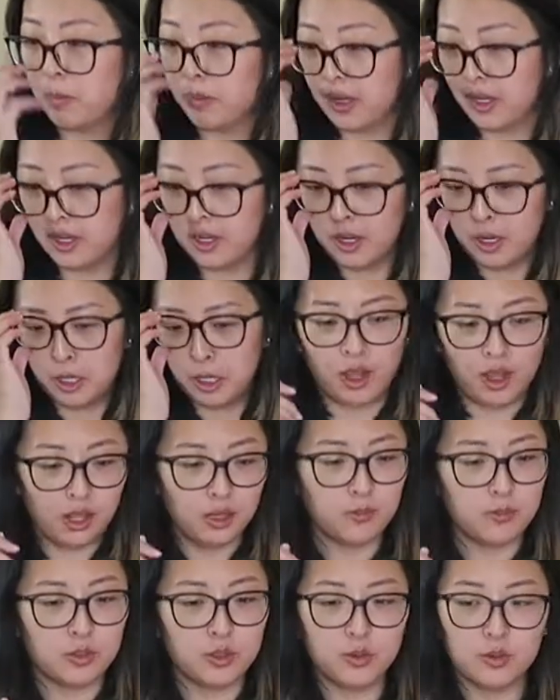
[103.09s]
but
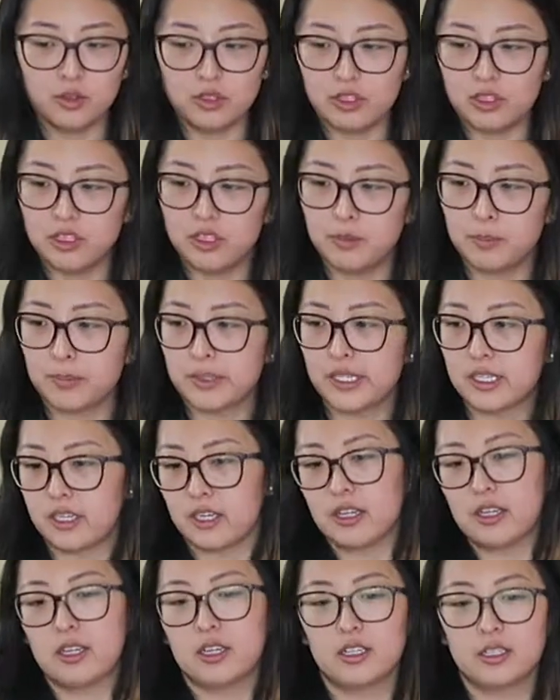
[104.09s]
I'm doing it
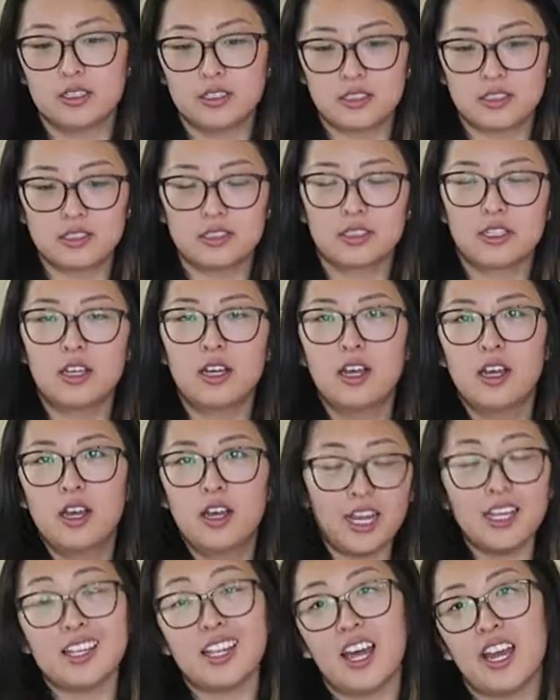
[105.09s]
because
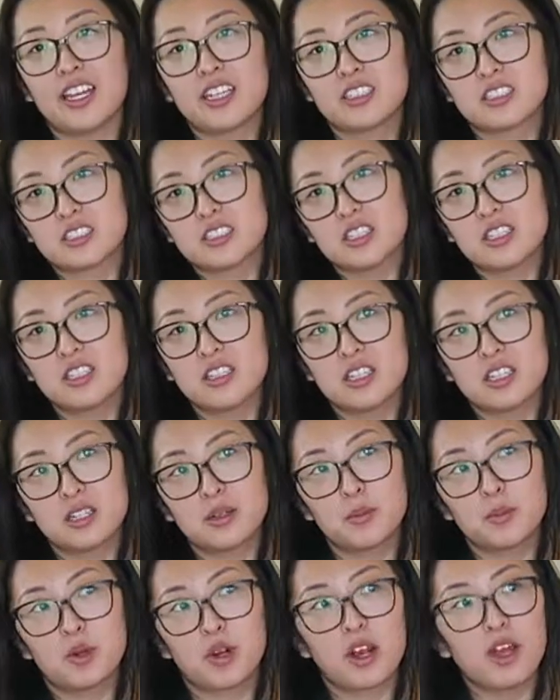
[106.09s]
I like to think that
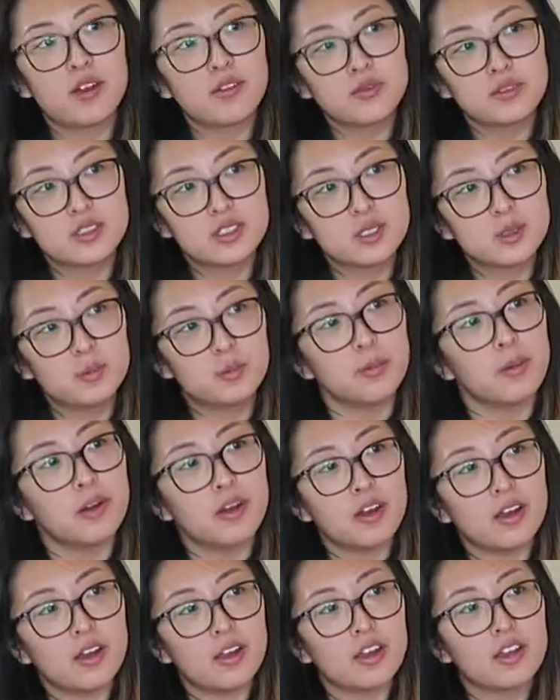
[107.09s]
I'm crafty,
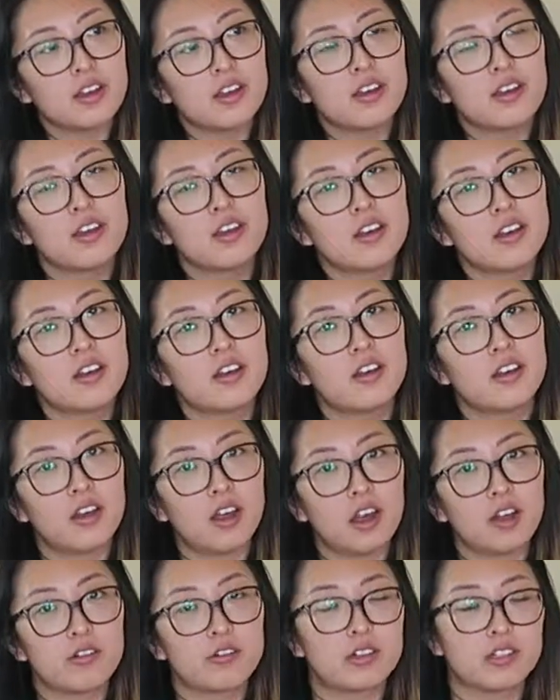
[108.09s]
but
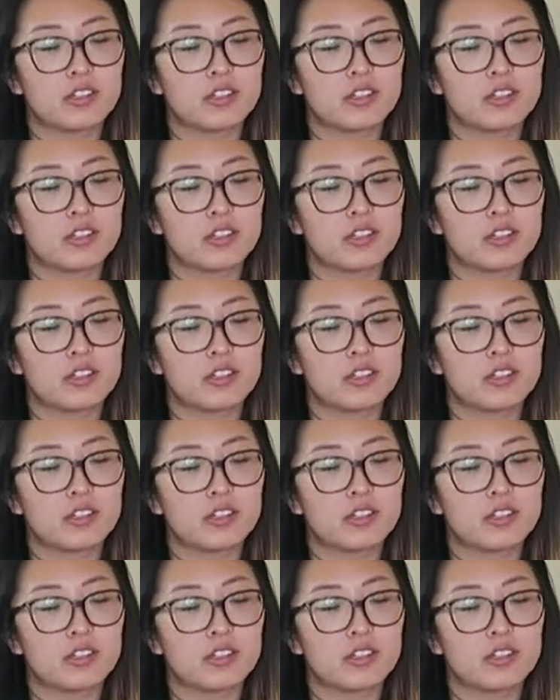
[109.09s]
not